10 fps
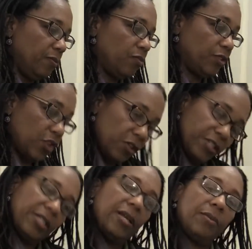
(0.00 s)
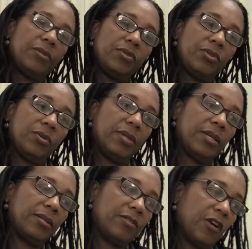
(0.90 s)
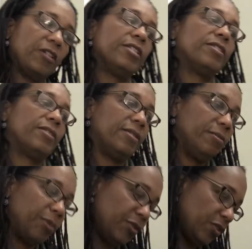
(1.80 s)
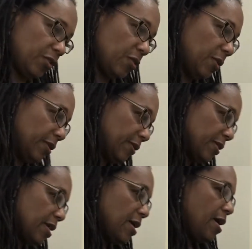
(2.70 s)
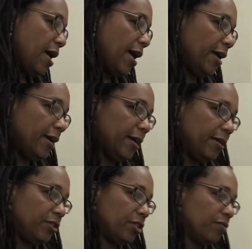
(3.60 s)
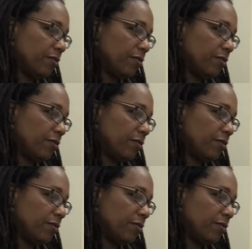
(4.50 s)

research that I was doing started to seep into the quilts. And you can